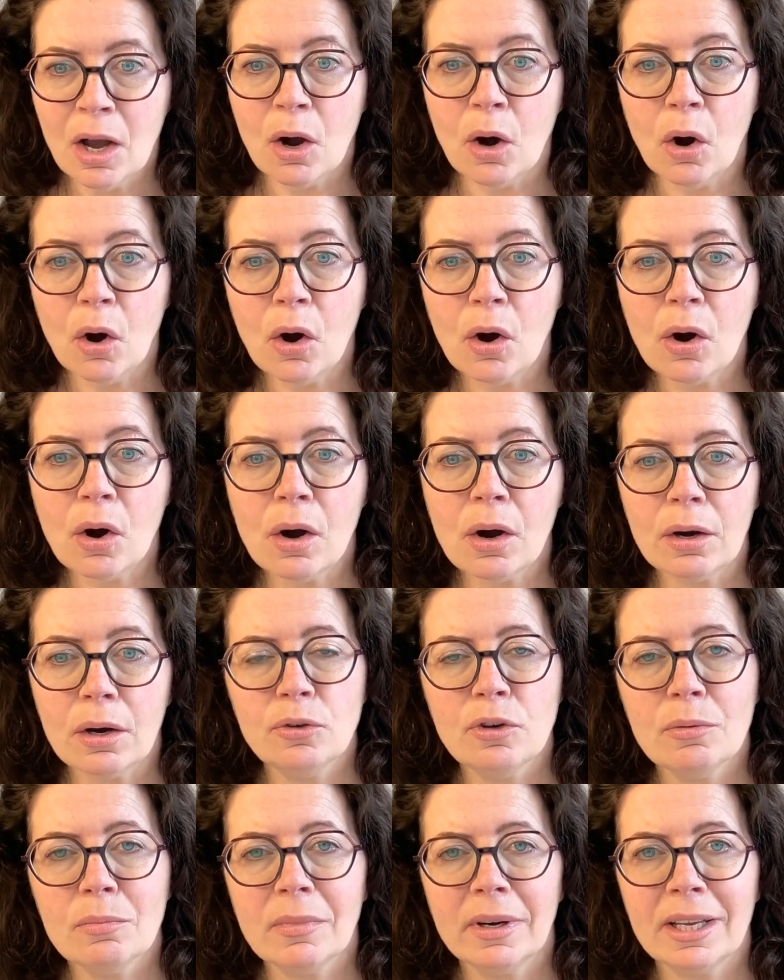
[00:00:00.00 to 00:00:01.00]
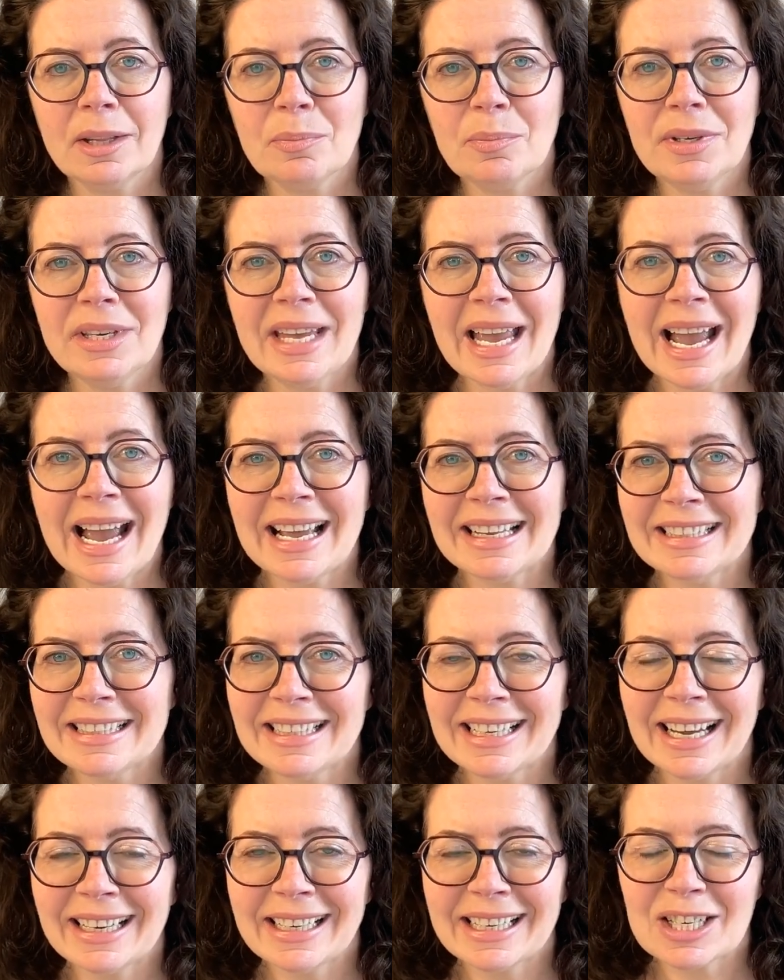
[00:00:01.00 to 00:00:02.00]
or you might be
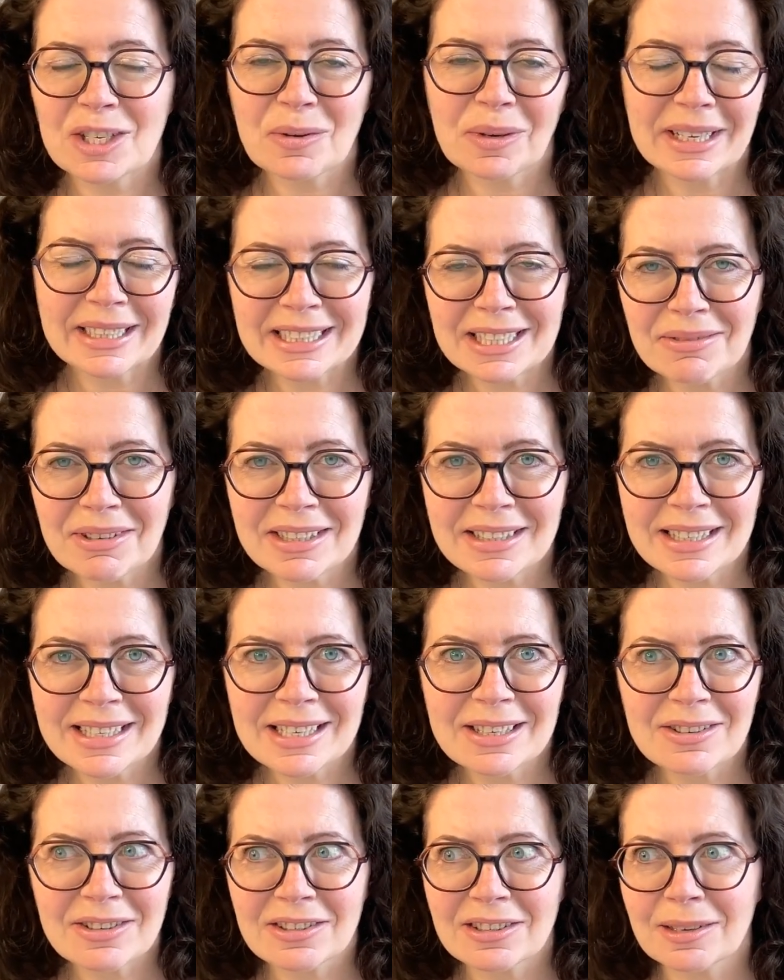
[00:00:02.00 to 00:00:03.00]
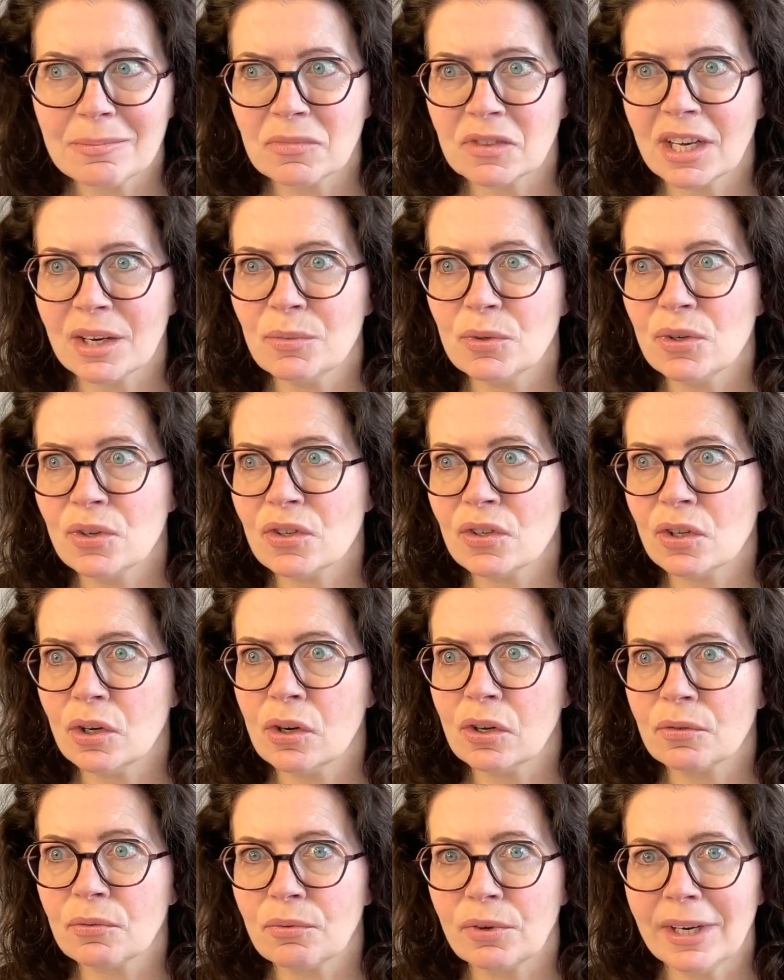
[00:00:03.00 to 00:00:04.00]
adding an extra activity because sometimes you
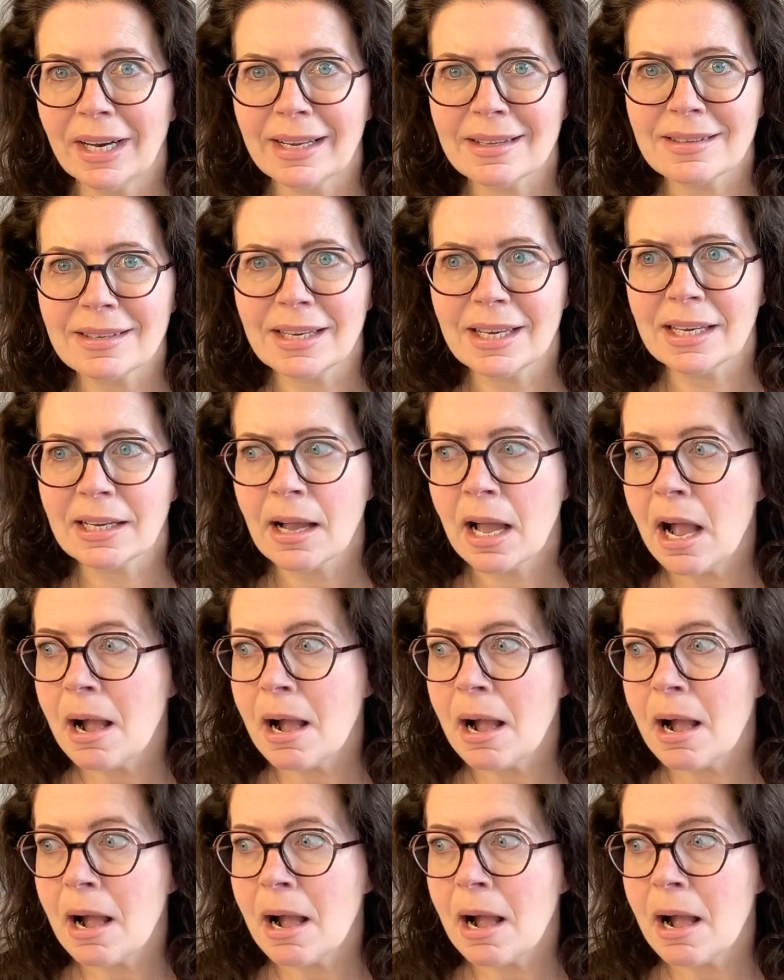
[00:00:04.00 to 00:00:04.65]
start freelancing